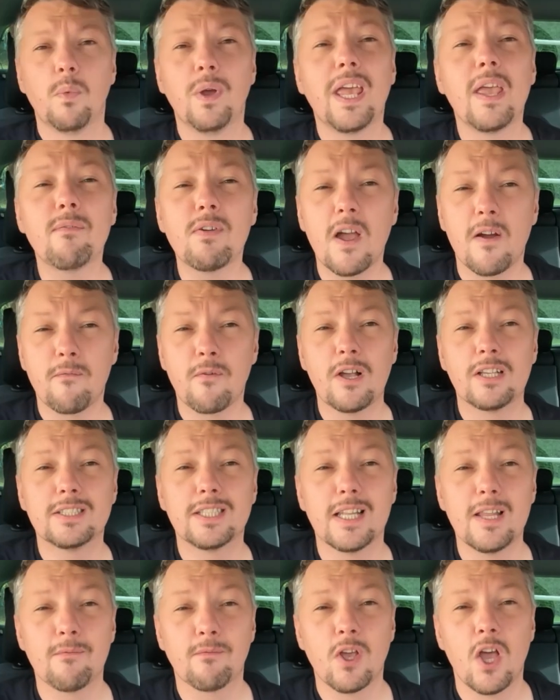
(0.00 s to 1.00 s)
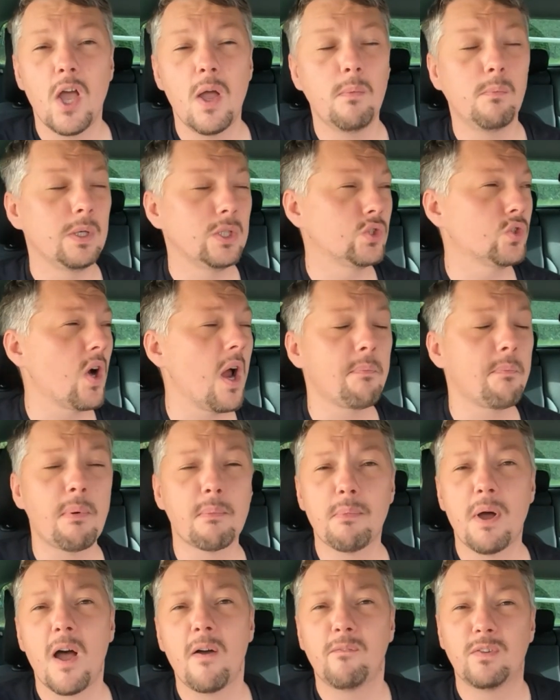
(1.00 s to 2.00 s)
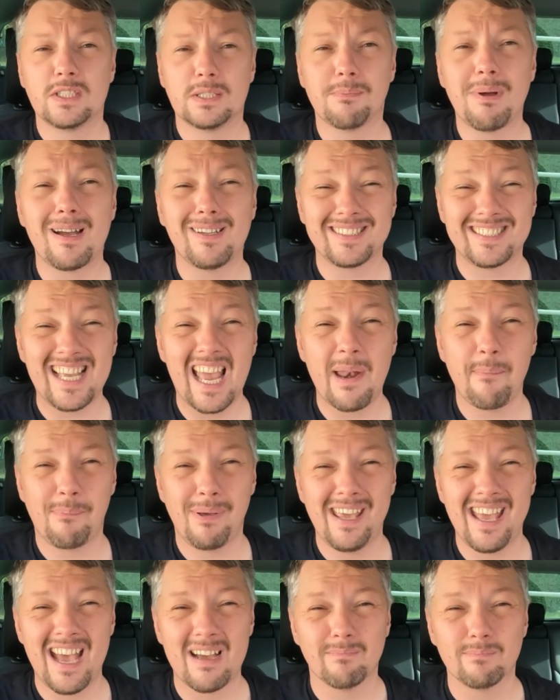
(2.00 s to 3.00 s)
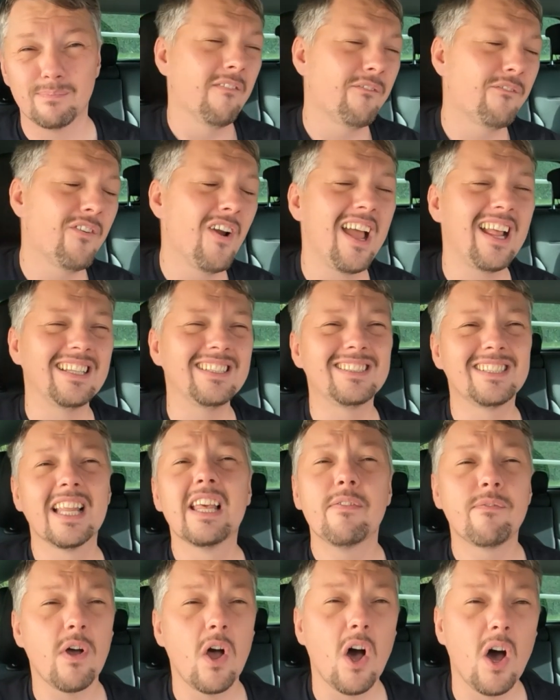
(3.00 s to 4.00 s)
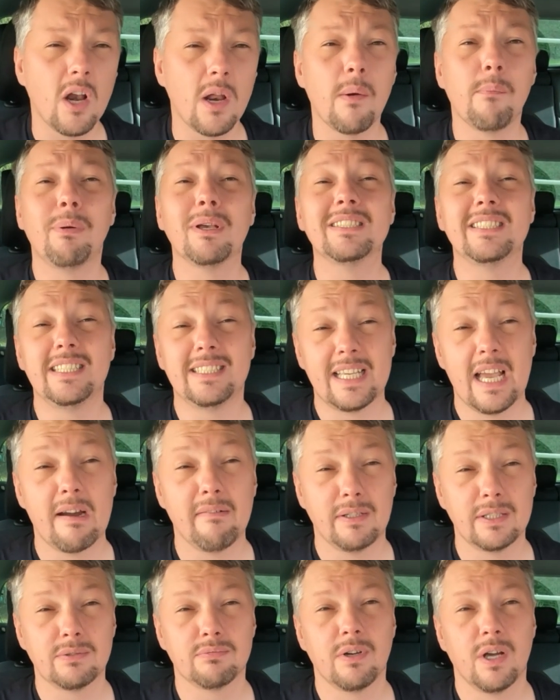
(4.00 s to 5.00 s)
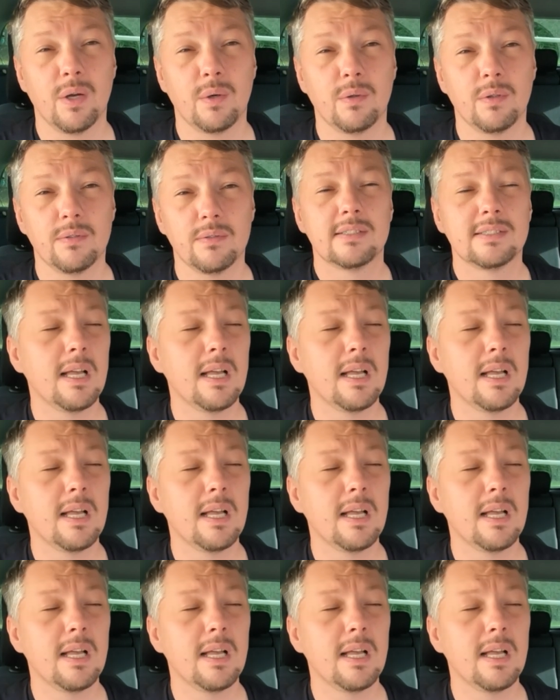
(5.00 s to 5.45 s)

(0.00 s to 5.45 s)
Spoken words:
We're giving our friends a lift home. We drop them off. It's about 10 p.m. Friends live on a busy terrace road.